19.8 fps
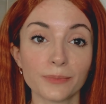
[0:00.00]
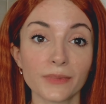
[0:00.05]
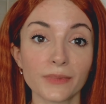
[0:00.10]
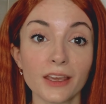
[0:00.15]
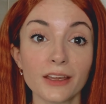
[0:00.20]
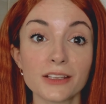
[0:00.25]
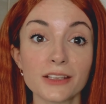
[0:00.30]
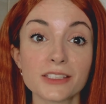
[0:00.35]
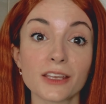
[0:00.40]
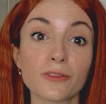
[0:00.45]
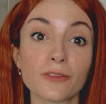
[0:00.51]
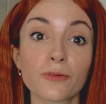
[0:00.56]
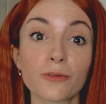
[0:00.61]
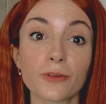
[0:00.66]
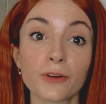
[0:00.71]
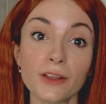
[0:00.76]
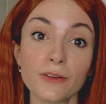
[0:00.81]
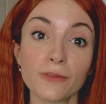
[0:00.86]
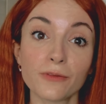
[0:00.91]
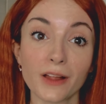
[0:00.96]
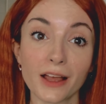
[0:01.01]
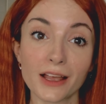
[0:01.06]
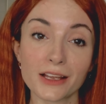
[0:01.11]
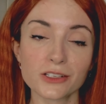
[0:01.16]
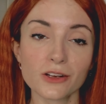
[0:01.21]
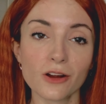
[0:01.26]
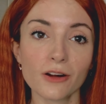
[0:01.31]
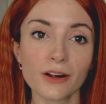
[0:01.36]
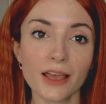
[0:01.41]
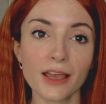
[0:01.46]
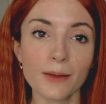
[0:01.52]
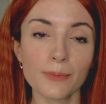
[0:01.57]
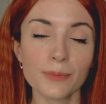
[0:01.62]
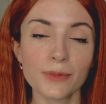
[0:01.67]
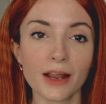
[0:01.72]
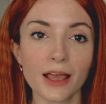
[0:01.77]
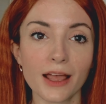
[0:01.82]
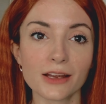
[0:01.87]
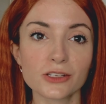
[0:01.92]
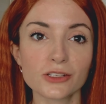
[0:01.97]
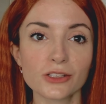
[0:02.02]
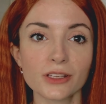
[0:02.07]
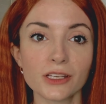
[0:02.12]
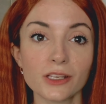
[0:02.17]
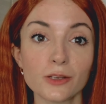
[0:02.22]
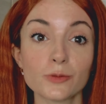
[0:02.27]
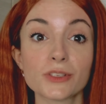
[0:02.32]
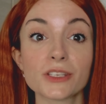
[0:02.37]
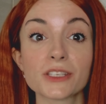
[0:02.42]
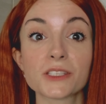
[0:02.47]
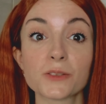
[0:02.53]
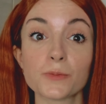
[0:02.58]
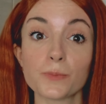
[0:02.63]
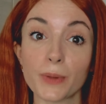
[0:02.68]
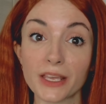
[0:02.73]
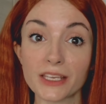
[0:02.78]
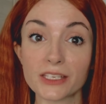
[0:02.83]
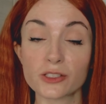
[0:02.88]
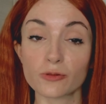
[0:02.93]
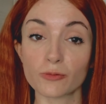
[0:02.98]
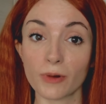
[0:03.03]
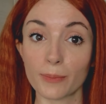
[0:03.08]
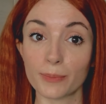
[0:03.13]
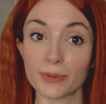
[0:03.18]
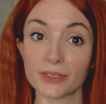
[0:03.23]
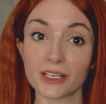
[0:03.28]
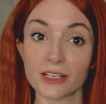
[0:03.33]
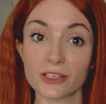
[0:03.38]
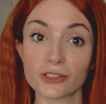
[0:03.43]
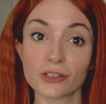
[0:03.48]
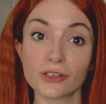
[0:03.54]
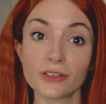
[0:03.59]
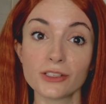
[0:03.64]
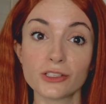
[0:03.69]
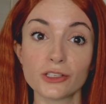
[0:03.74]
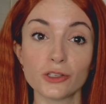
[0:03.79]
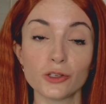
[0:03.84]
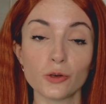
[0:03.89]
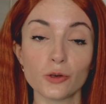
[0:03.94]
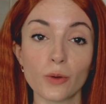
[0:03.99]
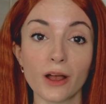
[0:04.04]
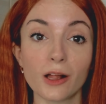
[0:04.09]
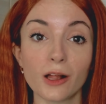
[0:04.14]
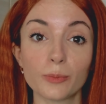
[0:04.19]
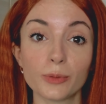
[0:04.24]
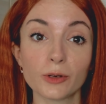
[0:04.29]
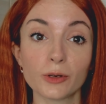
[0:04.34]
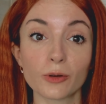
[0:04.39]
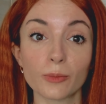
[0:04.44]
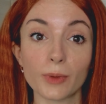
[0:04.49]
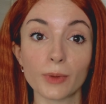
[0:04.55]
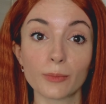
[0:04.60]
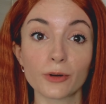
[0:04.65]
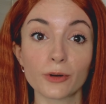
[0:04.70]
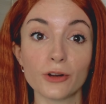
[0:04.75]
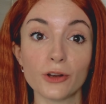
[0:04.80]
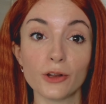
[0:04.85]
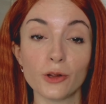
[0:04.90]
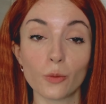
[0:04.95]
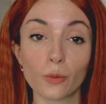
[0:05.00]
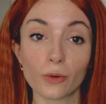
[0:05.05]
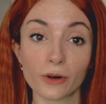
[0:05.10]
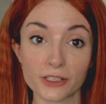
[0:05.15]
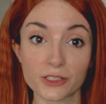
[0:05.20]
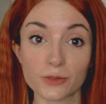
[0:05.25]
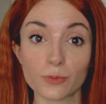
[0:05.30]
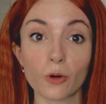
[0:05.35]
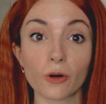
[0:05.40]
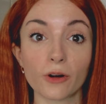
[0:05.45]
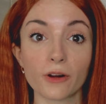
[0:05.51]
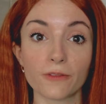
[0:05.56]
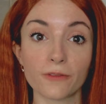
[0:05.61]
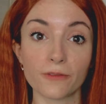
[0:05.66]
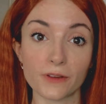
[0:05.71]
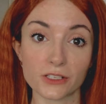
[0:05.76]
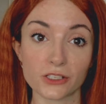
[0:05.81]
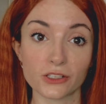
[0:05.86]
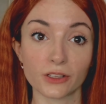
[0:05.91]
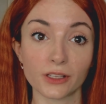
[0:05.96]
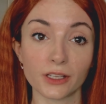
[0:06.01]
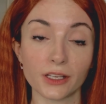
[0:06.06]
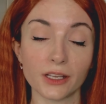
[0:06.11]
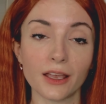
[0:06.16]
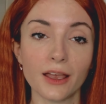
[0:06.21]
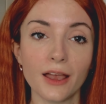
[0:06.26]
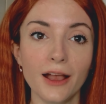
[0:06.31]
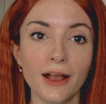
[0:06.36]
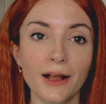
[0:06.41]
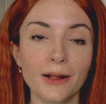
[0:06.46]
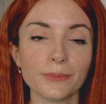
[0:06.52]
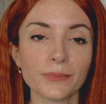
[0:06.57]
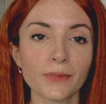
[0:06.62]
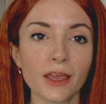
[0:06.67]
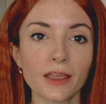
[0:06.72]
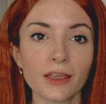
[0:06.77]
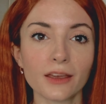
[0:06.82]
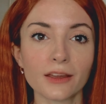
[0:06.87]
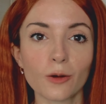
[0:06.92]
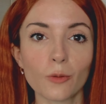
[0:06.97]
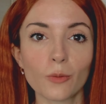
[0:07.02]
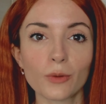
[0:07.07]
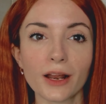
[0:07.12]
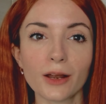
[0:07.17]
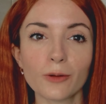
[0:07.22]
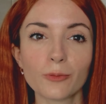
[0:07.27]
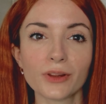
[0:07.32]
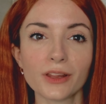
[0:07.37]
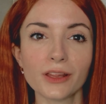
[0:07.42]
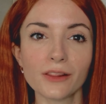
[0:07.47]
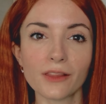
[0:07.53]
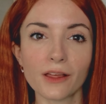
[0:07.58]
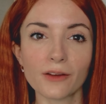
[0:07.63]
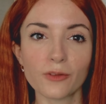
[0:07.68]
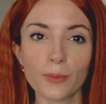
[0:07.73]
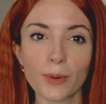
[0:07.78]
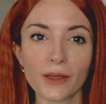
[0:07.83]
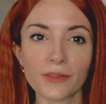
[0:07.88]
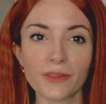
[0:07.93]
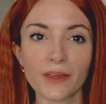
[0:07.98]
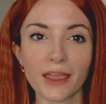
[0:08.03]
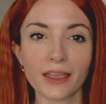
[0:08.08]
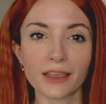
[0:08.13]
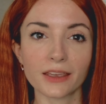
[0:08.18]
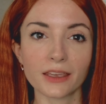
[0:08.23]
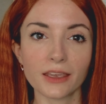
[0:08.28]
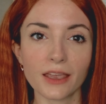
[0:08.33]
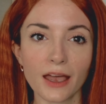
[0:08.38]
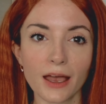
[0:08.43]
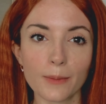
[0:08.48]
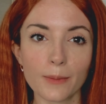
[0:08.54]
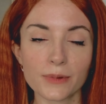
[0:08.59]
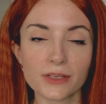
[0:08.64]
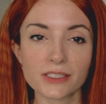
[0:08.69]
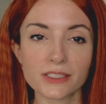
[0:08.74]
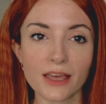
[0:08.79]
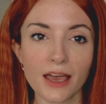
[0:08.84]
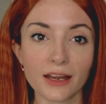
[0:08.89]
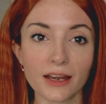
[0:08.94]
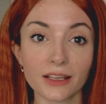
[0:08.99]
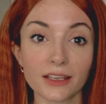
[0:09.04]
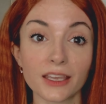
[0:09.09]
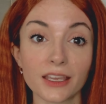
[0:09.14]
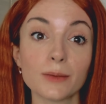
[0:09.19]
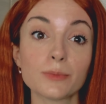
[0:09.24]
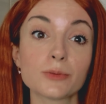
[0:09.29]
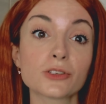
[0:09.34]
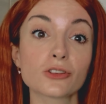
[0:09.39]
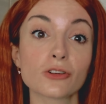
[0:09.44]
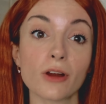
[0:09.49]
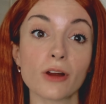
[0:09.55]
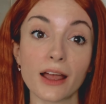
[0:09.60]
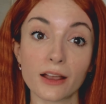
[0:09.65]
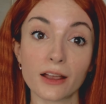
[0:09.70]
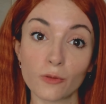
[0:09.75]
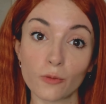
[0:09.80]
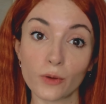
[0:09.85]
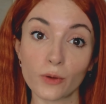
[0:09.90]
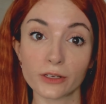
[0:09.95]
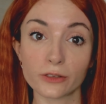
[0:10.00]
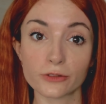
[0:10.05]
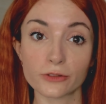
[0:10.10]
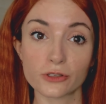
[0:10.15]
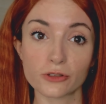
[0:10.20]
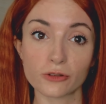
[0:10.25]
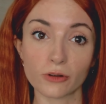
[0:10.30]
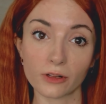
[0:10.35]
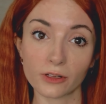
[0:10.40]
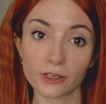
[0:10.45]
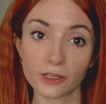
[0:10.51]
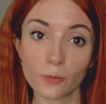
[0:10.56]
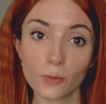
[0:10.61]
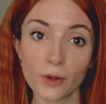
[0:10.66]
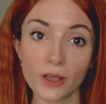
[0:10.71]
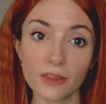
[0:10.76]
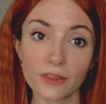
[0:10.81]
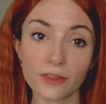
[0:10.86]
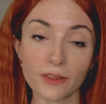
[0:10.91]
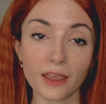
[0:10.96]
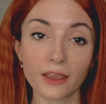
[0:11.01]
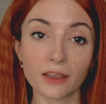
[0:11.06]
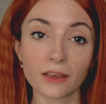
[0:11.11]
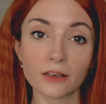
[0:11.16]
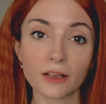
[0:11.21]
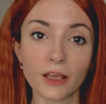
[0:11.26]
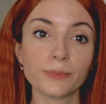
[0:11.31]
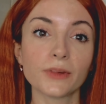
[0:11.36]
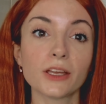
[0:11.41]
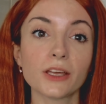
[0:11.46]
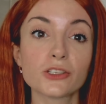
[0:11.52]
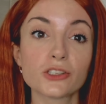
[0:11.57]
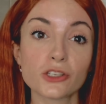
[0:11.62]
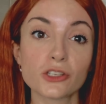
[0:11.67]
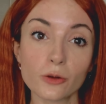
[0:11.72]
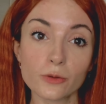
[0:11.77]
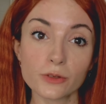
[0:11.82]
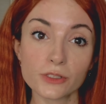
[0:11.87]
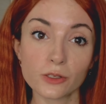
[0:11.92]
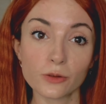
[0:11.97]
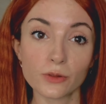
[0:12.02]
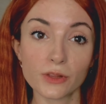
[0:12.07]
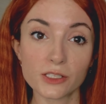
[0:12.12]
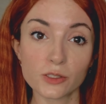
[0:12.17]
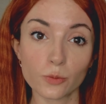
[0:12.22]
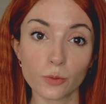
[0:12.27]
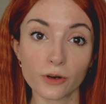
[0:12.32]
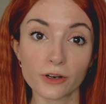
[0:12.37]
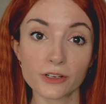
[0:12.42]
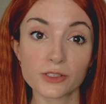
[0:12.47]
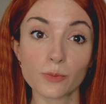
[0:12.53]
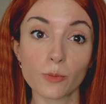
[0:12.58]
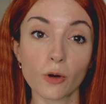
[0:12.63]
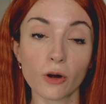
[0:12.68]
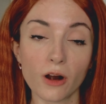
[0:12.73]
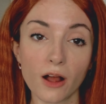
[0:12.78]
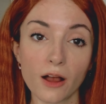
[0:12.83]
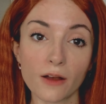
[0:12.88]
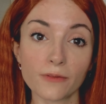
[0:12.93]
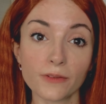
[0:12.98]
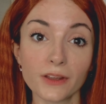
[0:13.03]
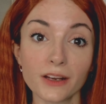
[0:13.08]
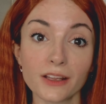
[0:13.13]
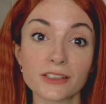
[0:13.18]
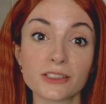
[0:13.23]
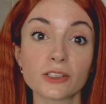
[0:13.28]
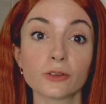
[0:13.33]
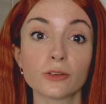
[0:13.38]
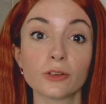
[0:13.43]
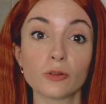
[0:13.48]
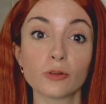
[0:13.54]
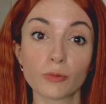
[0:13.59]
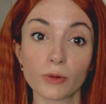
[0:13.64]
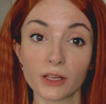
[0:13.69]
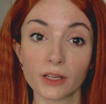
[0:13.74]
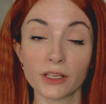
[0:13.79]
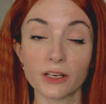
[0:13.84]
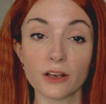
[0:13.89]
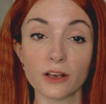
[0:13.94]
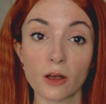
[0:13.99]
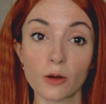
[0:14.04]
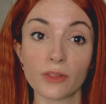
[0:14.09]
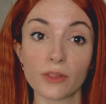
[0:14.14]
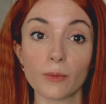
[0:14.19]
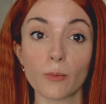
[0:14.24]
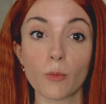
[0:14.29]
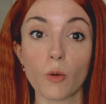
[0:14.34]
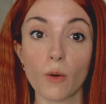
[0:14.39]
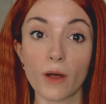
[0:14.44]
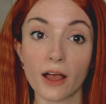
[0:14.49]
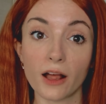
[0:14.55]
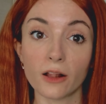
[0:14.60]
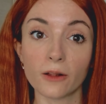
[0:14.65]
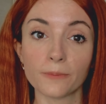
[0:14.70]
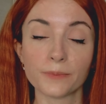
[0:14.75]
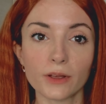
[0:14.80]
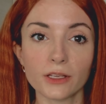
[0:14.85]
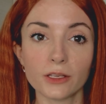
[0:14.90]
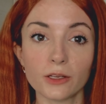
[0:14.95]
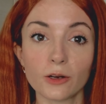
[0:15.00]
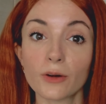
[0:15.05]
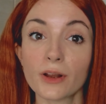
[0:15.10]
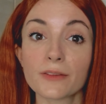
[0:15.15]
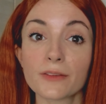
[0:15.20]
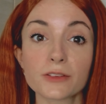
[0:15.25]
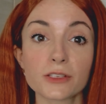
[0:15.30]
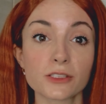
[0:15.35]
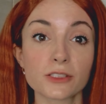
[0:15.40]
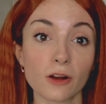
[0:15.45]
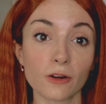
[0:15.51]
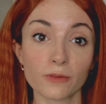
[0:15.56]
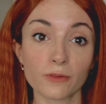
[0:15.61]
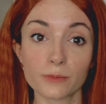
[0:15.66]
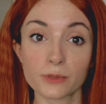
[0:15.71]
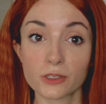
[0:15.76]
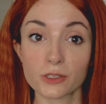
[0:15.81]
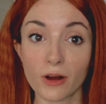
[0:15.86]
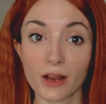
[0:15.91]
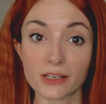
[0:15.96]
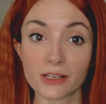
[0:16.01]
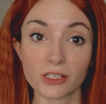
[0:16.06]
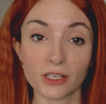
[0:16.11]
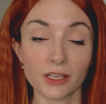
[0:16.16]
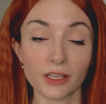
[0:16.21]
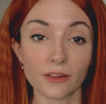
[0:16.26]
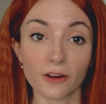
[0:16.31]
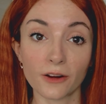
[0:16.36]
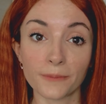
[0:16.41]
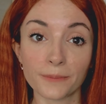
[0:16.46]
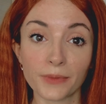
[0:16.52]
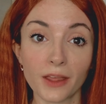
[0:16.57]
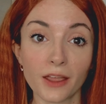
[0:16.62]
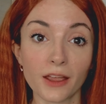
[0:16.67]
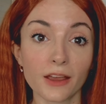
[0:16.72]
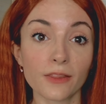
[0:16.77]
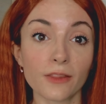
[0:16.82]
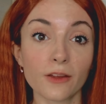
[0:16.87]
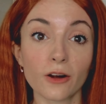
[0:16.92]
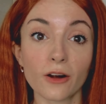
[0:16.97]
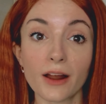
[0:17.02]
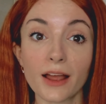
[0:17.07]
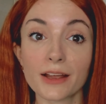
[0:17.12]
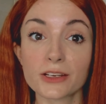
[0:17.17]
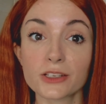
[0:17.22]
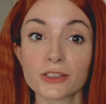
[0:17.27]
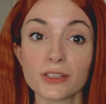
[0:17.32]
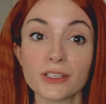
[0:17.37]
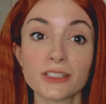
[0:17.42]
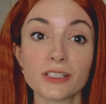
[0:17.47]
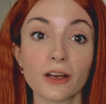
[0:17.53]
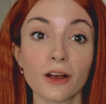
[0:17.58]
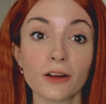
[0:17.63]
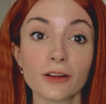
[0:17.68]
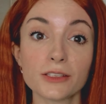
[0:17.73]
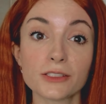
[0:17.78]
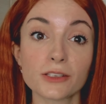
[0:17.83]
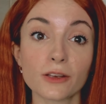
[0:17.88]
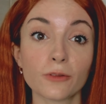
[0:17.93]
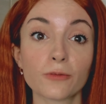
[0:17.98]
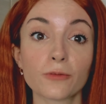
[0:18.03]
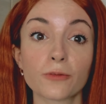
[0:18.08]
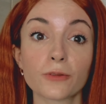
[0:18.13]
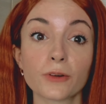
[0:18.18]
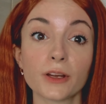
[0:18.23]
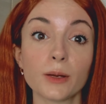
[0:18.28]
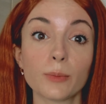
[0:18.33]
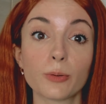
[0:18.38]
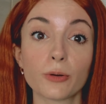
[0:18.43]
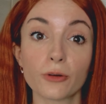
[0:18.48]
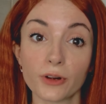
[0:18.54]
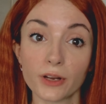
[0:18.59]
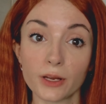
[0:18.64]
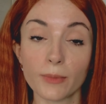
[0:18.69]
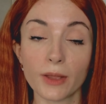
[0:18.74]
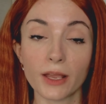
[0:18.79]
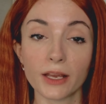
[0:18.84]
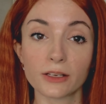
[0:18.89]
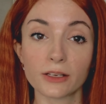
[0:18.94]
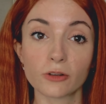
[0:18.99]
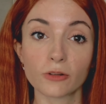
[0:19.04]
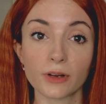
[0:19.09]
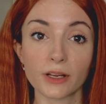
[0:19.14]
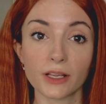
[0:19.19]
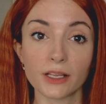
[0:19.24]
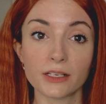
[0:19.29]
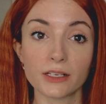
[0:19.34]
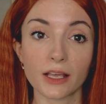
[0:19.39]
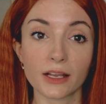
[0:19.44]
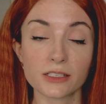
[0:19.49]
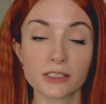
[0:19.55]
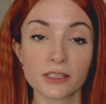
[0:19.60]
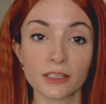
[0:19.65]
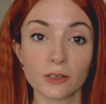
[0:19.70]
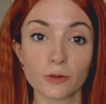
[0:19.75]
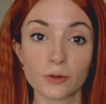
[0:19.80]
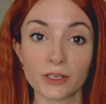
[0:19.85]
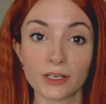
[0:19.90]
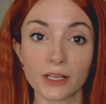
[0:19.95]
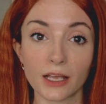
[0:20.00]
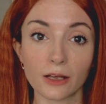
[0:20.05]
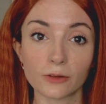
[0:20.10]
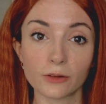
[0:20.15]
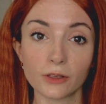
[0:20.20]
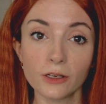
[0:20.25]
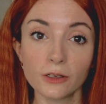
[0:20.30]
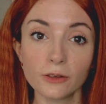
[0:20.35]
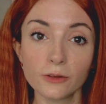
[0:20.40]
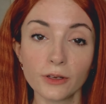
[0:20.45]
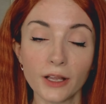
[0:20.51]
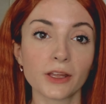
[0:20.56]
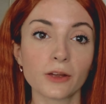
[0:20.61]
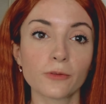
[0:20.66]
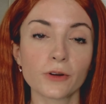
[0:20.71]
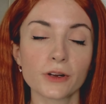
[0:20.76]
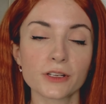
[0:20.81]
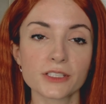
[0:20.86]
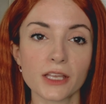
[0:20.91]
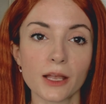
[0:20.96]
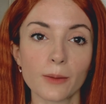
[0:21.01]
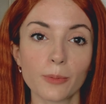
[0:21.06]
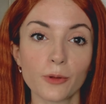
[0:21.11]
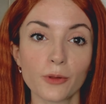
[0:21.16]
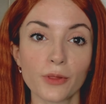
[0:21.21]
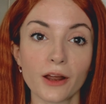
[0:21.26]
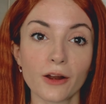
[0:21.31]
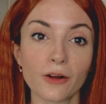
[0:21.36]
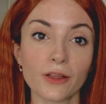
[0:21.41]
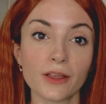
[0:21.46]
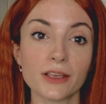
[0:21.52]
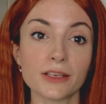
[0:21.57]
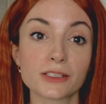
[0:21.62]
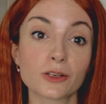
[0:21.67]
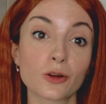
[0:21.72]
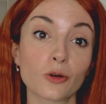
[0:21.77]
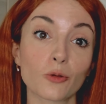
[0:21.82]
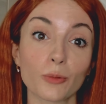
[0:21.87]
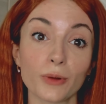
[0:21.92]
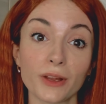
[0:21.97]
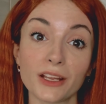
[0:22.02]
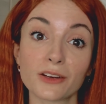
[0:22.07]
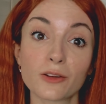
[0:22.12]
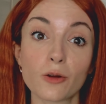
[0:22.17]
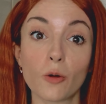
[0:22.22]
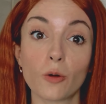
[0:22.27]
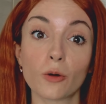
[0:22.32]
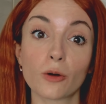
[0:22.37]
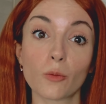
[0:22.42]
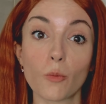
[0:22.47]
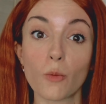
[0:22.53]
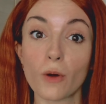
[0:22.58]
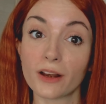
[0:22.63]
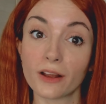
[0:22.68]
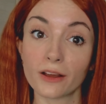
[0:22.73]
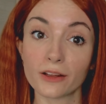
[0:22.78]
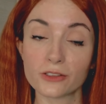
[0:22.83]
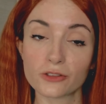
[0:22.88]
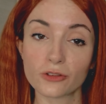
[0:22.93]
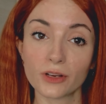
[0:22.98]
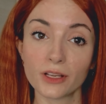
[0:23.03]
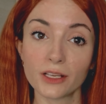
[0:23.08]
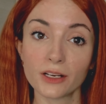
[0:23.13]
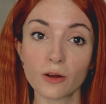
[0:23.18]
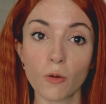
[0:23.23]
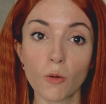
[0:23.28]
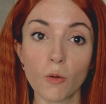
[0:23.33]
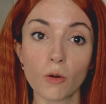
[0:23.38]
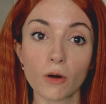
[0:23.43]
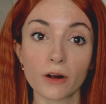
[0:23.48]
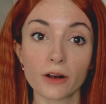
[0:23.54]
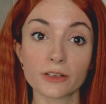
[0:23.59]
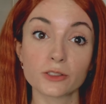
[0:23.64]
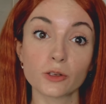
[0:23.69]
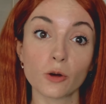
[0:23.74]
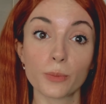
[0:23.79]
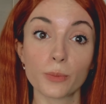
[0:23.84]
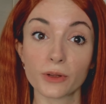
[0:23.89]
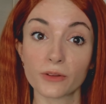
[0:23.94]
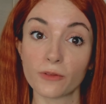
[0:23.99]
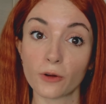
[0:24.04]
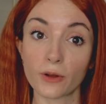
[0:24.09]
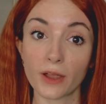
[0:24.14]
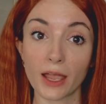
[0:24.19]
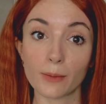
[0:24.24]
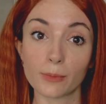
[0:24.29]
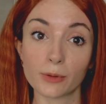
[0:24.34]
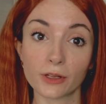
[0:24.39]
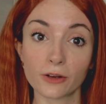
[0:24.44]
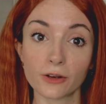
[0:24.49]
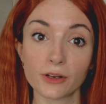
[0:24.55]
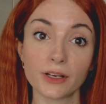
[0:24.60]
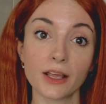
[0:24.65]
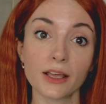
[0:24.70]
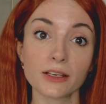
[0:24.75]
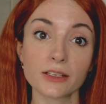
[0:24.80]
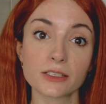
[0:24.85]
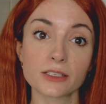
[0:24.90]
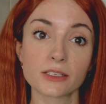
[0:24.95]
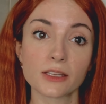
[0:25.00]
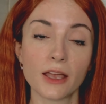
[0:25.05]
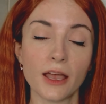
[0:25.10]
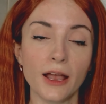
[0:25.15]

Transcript: It is a free flashcard app that actually uses spaced repetition to help you remember new words more efficiently. And what I really love about the Anki app is that it keeps track of what you're struggling with, and it shows you these words more often until you really know them well. You don't have to start from scratch either. There are actually tons of free pre-made Korean decks that you can download. For example, there is Korean Core 100 or Topic Vocabulary decks.